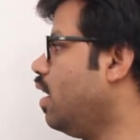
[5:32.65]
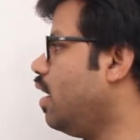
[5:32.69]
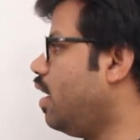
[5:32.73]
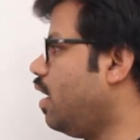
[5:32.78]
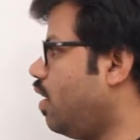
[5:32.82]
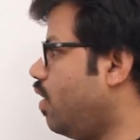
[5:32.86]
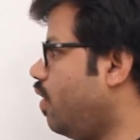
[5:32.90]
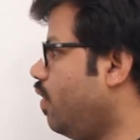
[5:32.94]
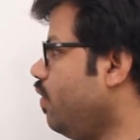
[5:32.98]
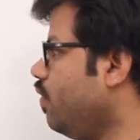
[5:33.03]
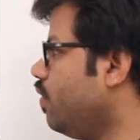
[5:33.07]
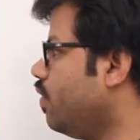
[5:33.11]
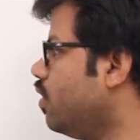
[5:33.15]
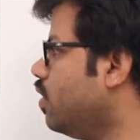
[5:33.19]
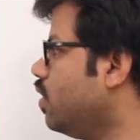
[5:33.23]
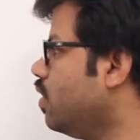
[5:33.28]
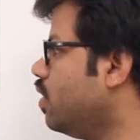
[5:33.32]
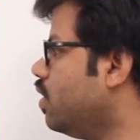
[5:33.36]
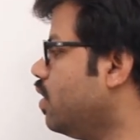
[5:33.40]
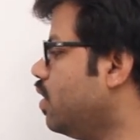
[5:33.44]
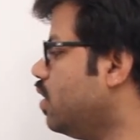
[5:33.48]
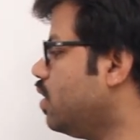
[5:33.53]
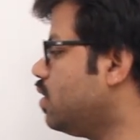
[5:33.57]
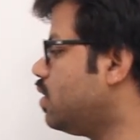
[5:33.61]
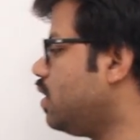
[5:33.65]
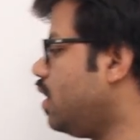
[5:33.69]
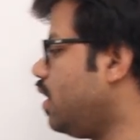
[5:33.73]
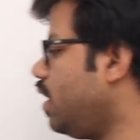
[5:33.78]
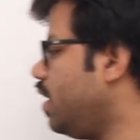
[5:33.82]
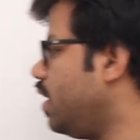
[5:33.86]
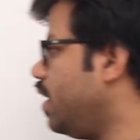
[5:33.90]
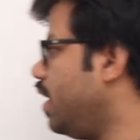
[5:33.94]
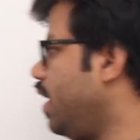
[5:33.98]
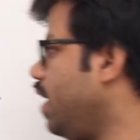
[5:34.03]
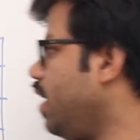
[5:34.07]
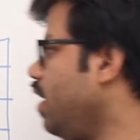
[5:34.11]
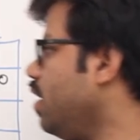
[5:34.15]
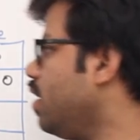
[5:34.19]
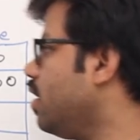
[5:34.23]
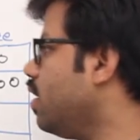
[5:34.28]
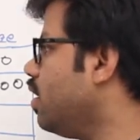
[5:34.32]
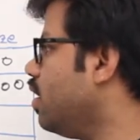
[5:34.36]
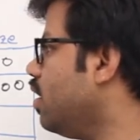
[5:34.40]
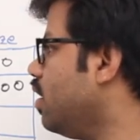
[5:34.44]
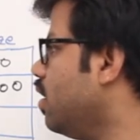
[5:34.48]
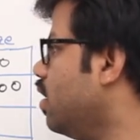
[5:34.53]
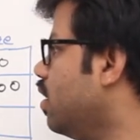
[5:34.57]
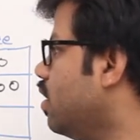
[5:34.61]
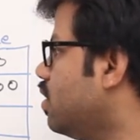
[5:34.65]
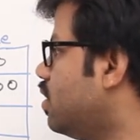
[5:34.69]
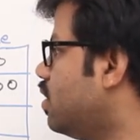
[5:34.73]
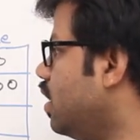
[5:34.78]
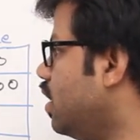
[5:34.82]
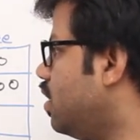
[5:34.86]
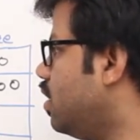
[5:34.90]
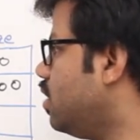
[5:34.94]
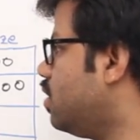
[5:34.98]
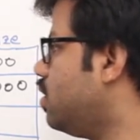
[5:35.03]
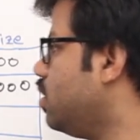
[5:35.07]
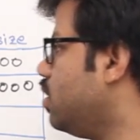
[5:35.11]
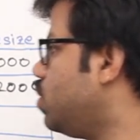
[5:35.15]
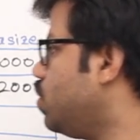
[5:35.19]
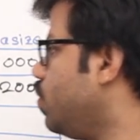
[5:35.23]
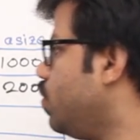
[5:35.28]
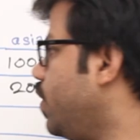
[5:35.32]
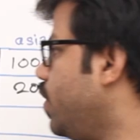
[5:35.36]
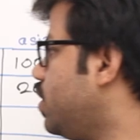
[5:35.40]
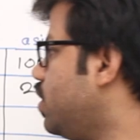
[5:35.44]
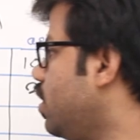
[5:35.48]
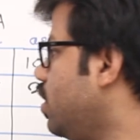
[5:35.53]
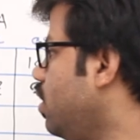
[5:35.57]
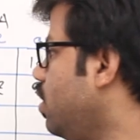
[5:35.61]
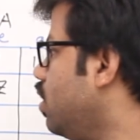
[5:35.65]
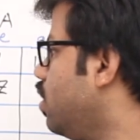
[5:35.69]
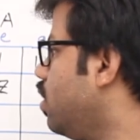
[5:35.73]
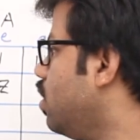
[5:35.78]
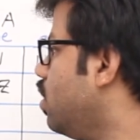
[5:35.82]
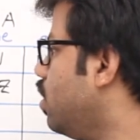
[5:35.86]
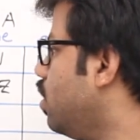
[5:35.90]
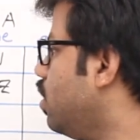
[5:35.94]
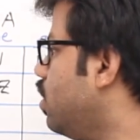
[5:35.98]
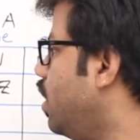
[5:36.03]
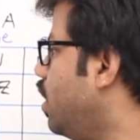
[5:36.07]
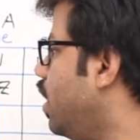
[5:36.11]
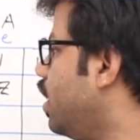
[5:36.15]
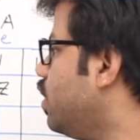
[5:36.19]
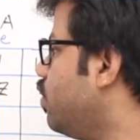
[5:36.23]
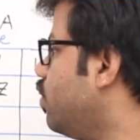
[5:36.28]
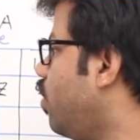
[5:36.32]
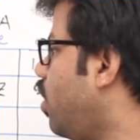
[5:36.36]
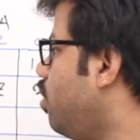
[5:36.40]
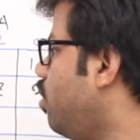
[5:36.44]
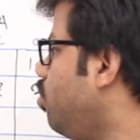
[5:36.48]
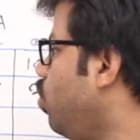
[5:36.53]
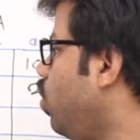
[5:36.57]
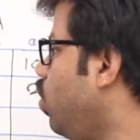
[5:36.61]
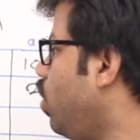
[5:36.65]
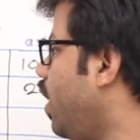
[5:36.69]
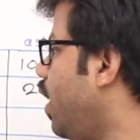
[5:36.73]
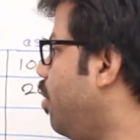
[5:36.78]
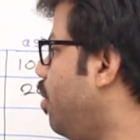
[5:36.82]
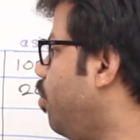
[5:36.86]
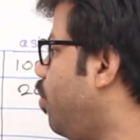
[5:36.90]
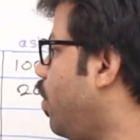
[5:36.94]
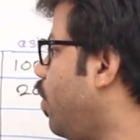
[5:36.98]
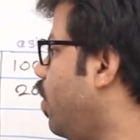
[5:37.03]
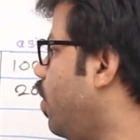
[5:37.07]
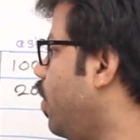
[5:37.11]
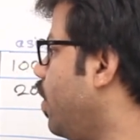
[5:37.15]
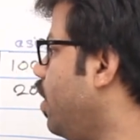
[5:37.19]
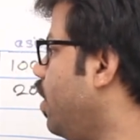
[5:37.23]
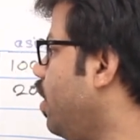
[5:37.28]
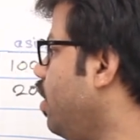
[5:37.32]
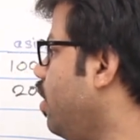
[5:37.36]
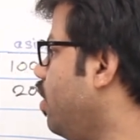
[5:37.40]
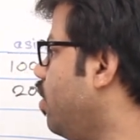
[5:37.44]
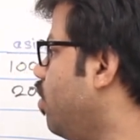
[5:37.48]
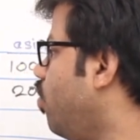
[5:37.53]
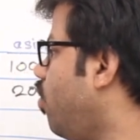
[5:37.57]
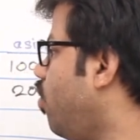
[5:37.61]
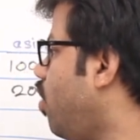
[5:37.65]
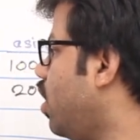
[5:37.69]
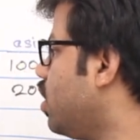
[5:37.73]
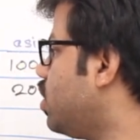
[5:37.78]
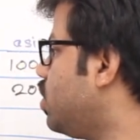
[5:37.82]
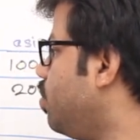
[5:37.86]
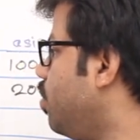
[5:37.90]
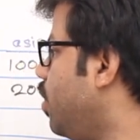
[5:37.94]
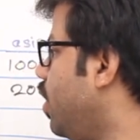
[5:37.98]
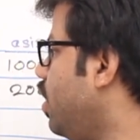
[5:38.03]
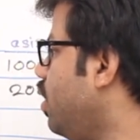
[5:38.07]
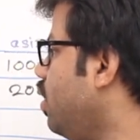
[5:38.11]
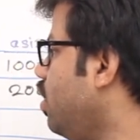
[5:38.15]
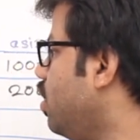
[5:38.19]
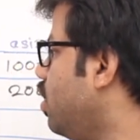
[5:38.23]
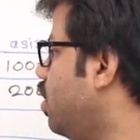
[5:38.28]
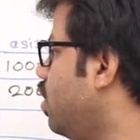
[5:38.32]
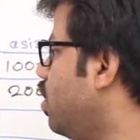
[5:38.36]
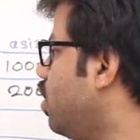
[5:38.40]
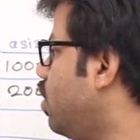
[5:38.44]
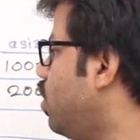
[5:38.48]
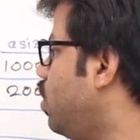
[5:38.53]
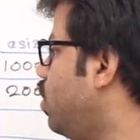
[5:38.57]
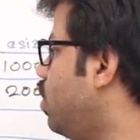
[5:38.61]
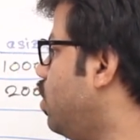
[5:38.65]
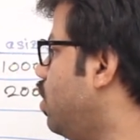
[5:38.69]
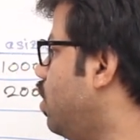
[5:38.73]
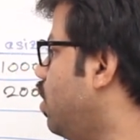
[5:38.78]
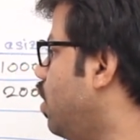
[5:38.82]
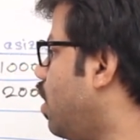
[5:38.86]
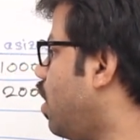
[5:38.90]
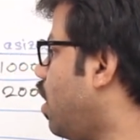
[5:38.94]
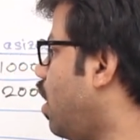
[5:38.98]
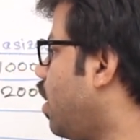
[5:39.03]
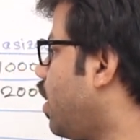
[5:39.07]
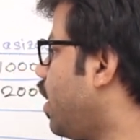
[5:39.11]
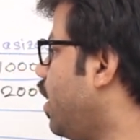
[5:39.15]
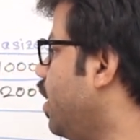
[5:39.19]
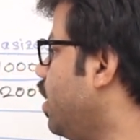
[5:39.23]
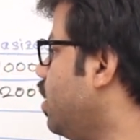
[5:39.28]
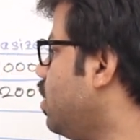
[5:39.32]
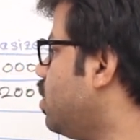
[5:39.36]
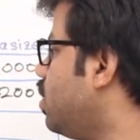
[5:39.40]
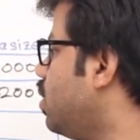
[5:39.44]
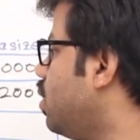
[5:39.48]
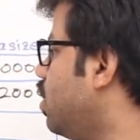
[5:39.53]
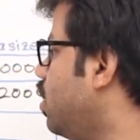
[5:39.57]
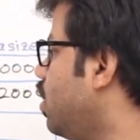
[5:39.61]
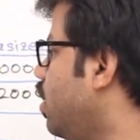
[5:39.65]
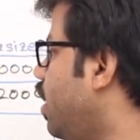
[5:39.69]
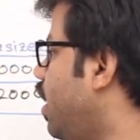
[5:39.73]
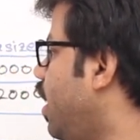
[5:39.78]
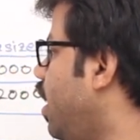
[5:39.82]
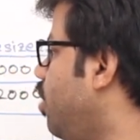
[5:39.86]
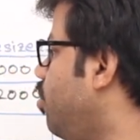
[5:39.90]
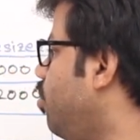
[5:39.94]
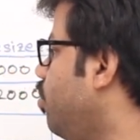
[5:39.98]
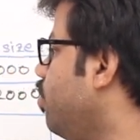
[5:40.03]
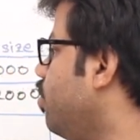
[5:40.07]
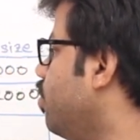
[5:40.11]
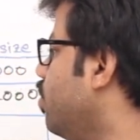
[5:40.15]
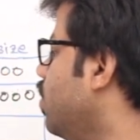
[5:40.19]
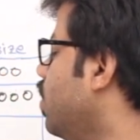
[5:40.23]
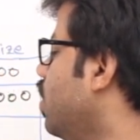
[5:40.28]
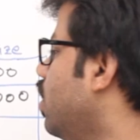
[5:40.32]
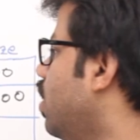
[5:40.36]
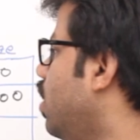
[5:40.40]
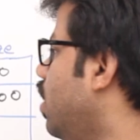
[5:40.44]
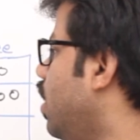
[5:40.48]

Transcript: Now, suddenly, see this situation. There is one more employee, watchman, Rakesh came.